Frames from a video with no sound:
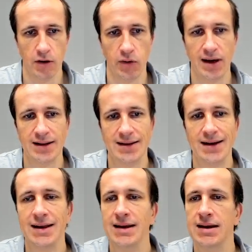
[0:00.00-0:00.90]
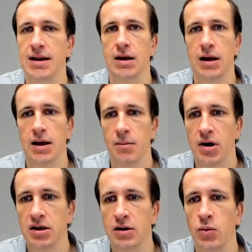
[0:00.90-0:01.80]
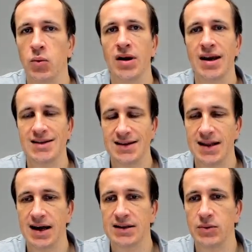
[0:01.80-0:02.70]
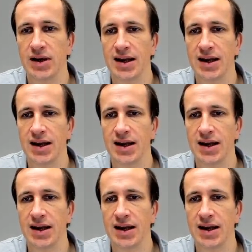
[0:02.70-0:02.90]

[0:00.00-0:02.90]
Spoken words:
We click the green button, we can see that we